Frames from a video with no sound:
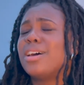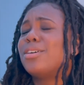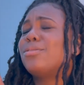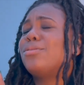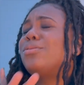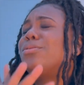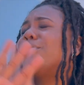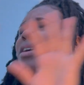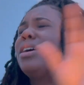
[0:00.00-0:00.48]

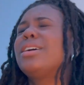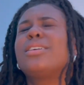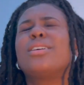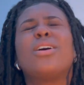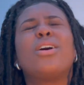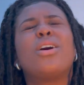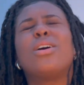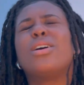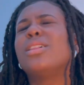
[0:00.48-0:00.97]
Fuck
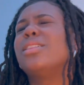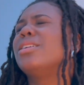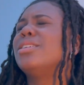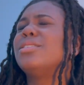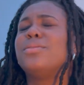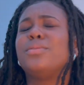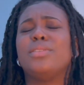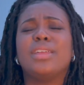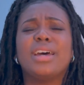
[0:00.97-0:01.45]
all
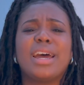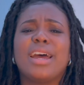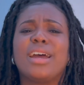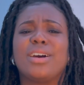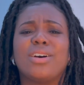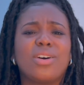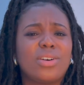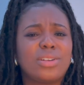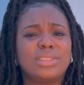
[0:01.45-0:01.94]
of
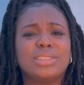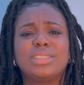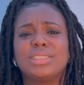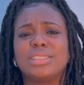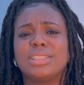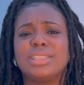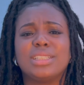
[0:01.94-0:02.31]
that, honestly.